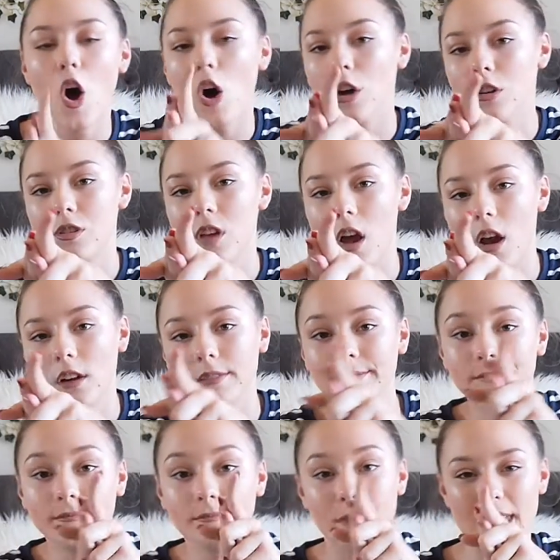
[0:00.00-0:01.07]
Also,
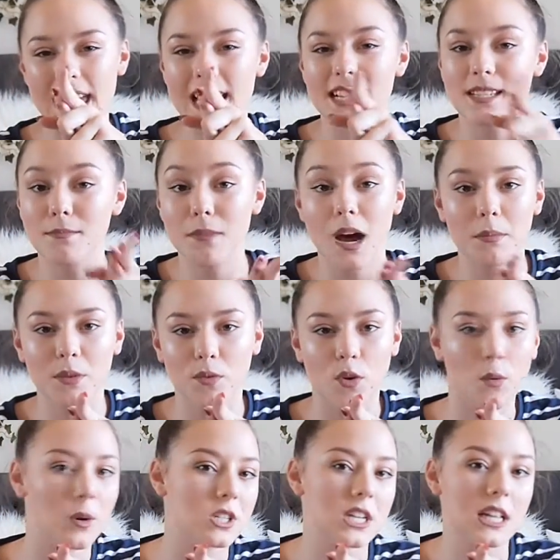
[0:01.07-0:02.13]
PS, Mum, if
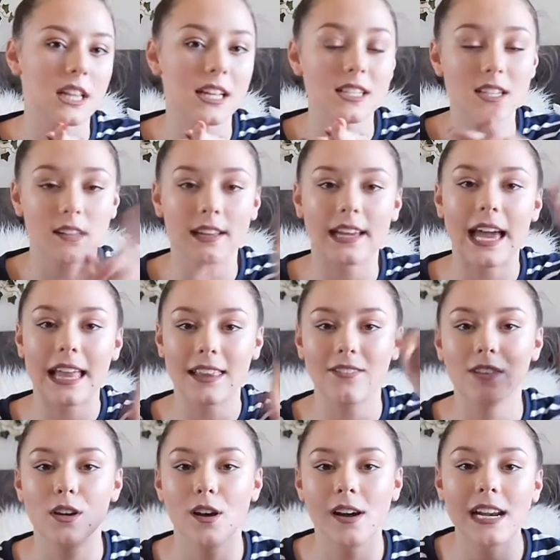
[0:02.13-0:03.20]
you're watching this, click out of the
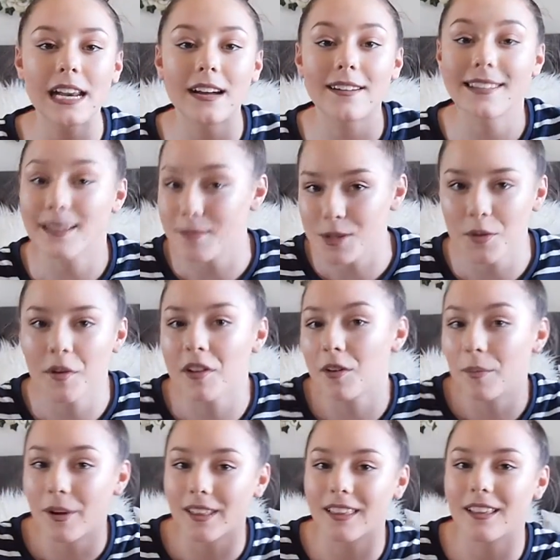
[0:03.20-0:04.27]
video right now because I'm showing your
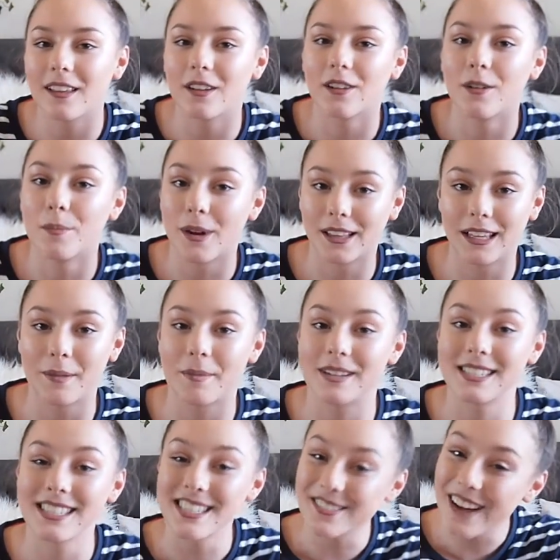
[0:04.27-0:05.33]
birthday
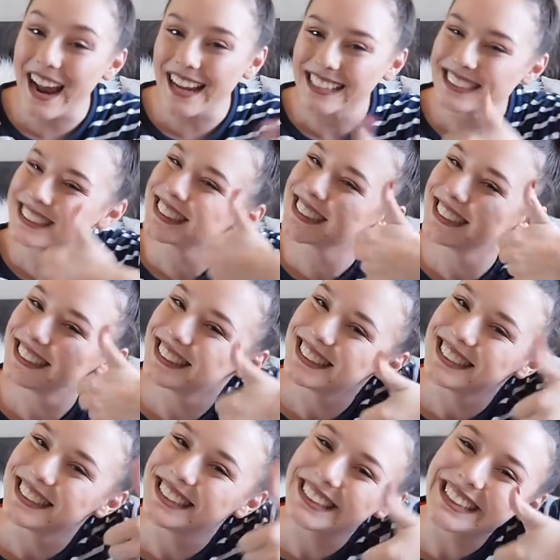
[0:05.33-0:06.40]
presents, alright?
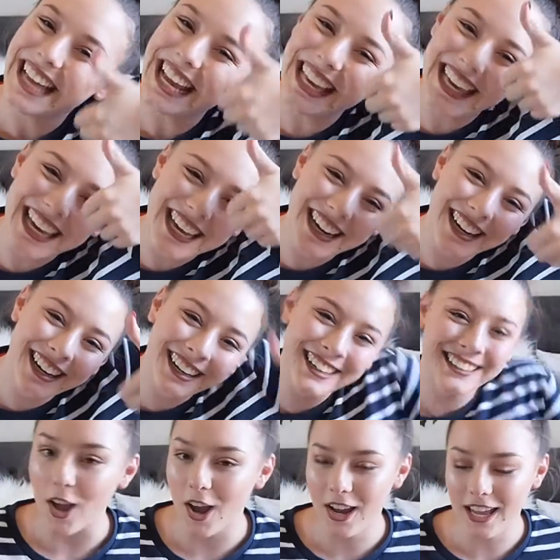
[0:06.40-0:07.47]
Thank you!
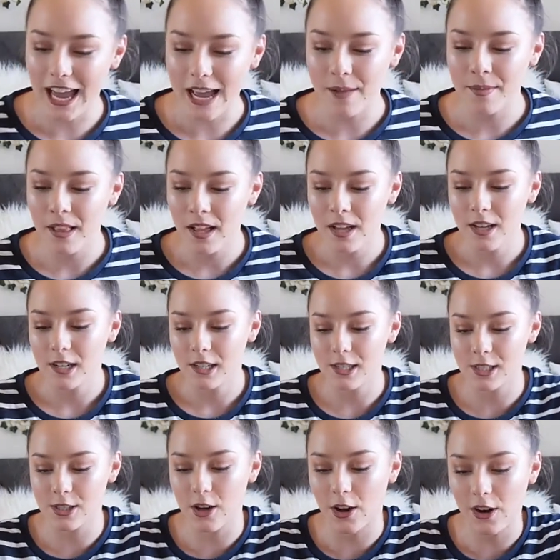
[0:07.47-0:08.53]
Okay,
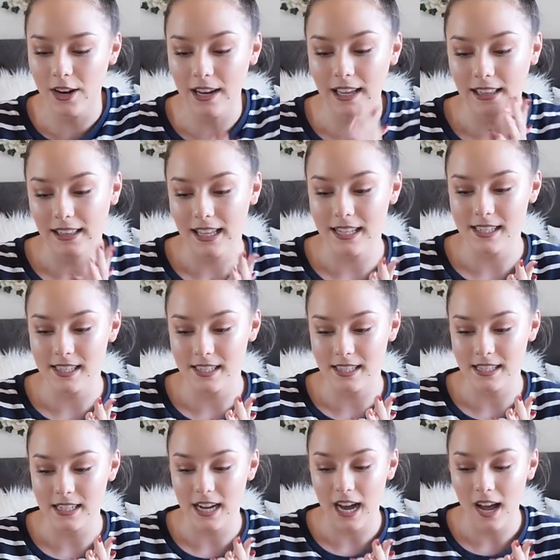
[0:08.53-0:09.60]
so let's
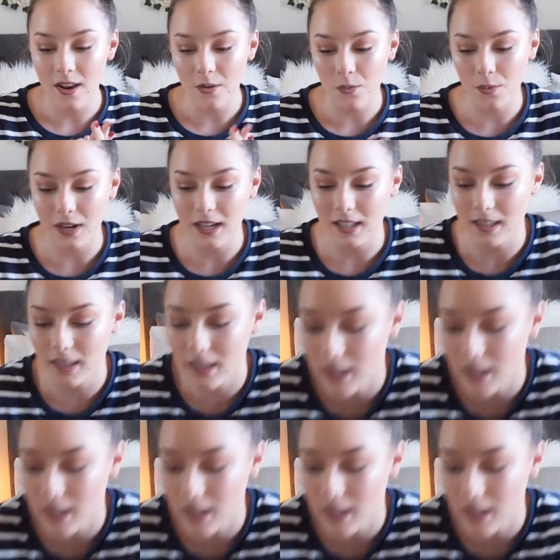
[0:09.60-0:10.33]
start with